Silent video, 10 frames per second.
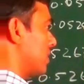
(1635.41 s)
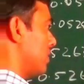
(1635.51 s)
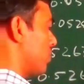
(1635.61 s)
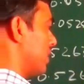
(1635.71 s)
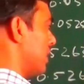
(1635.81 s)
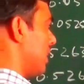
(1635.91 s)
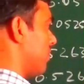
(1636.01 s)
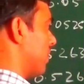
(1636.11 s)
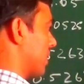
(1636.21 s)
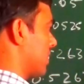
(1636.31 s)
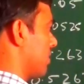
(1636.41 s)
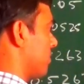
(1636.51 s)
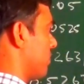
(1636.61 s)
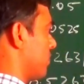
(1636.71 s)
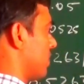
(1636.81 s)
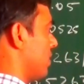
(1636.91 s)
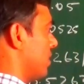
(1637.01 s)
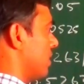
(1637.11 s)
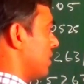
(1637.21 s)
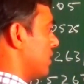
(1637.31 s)
This one is a fx.
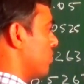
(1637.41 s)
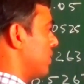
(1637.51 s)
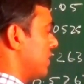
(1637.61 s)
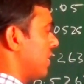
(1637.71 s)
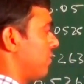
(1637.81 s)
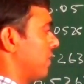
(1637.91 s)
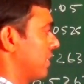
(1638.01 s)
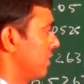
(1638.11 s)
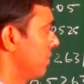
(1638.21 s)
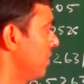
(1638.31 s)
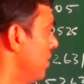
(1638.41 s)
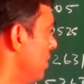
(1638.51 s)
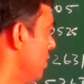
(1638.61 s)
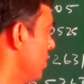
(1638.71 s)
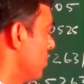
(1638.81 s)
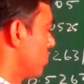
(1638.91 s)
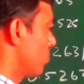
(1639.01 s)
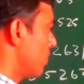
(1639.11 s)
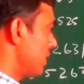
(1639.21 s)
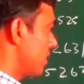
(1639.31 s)
This one is fx. So
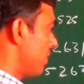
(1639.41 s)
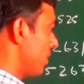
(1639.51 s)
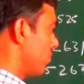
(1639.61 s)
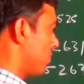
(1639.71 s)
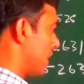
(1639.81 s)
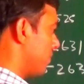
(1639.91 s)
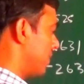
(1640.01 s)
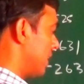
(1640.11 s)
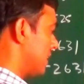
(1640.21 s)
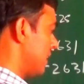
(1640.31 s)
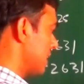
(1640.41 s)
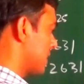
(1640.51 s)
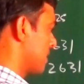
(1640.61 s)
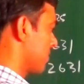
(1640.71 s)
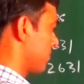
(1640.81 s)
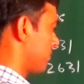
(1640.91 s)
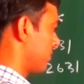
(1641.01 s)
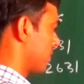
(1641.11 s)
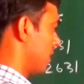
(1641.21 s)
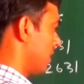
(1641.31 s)
what is the value of f dash x?
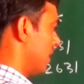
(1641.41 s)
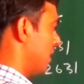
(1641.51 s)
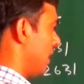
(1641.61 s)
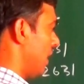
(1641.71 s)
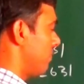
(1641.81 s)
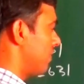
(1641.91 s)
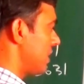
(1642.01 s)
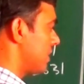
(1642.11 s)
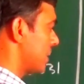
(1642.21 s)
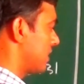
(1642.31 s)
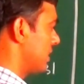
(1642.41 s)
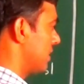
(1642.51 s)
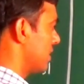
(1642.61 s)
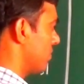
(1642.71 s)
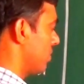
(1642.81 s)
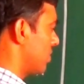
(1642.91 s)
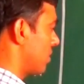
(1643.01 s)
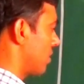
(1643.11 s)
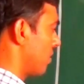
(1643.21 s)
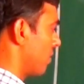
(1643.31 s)
F dash x is
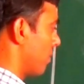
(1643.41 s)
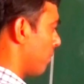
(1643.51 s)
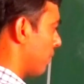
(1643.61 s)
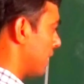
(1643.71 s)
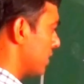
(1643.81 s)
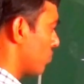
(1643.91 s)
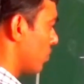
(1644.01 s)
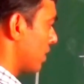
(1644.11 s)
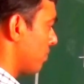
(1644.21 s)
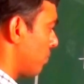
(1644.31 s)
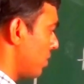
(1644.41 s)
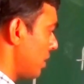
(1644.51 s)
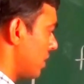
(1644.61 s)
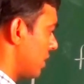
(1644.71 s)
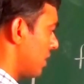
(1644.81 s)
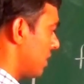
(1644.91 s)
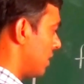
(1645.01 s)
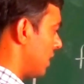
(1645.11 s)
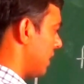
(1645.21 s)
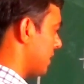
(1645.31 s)
what? Minus 1 upon
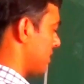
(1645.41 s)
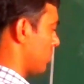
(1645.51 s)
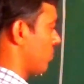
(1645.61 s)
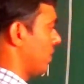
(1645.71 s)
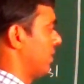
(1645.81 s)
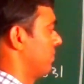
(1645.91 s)
x square.